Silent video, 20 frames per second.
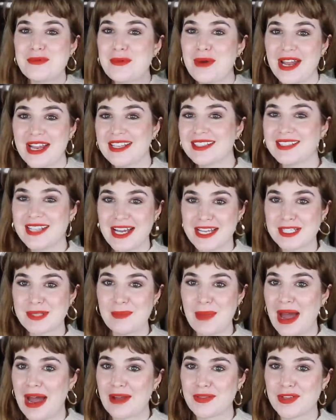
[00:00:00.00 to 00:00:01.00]
way less
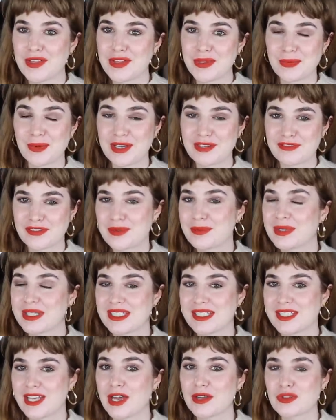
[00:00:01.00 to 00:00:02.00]
matte than the one from
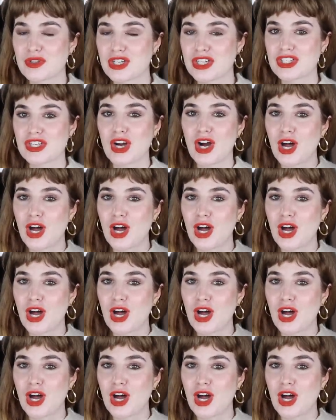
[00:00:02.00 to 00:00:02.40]
Lisa Eldridge.